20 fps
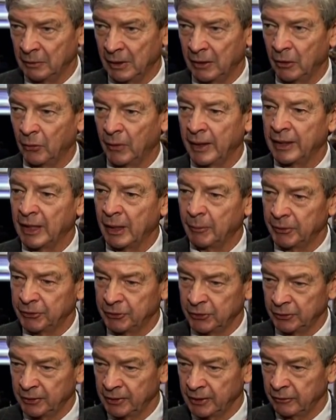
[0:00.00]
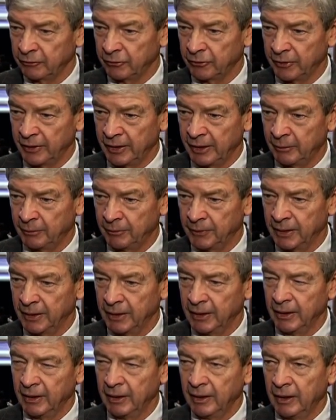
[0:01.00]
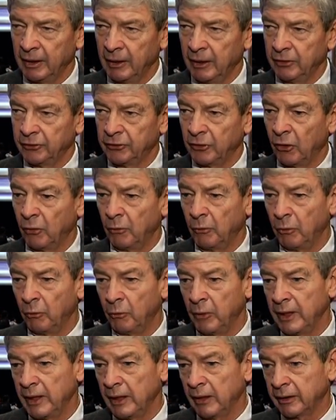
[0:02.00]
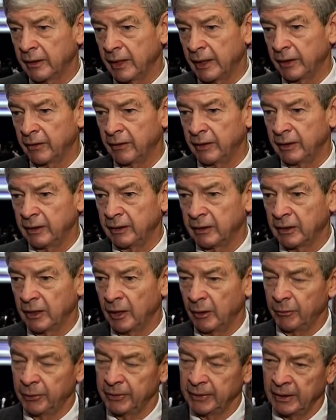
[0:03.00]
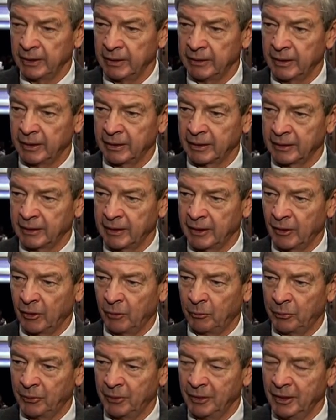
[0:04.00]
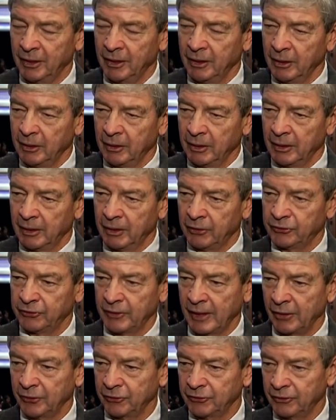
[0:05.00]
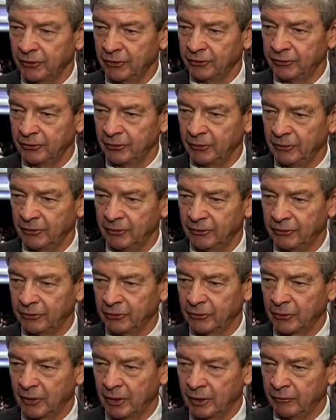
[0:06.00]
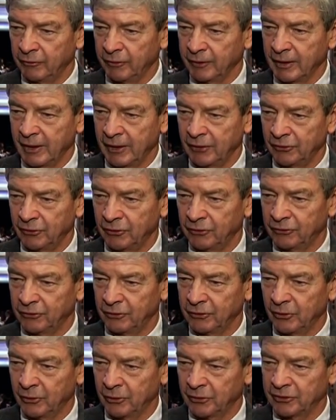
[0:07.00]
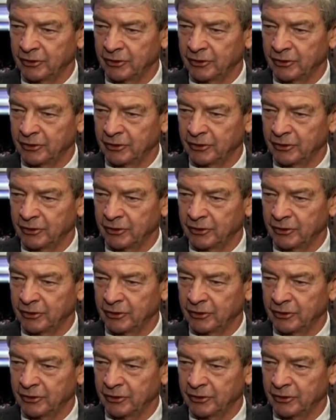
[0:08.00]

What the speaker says: a great opportunity for them. So we are kind of the company that can help assess the students' qualifications to go